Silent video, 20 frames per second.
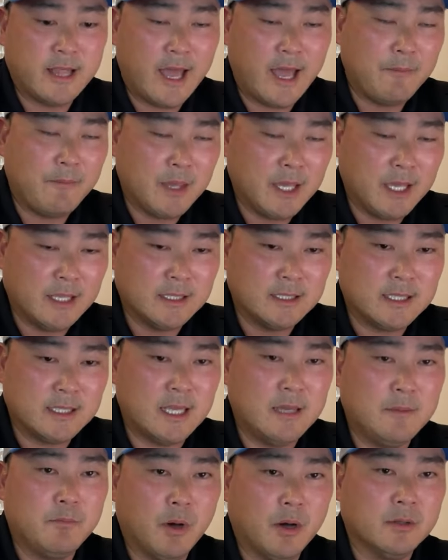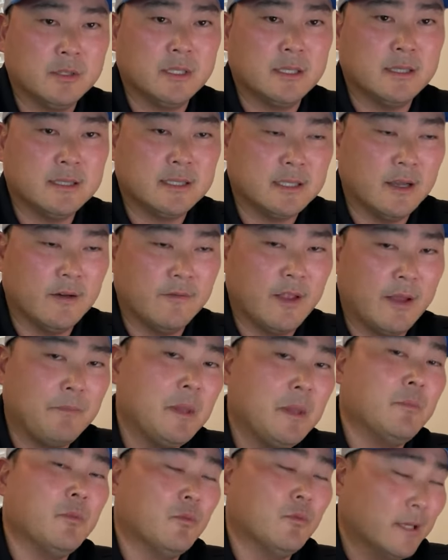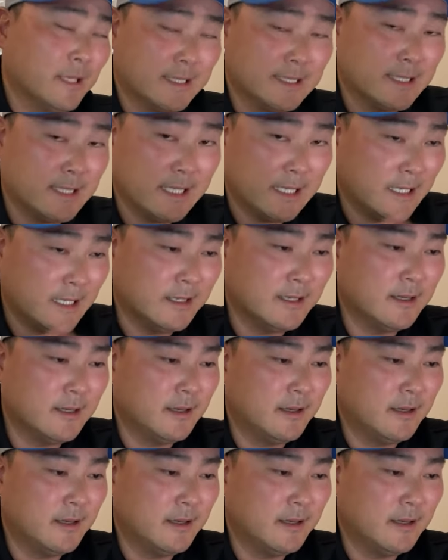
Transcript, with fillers: that means keep posting stuff that people want to see.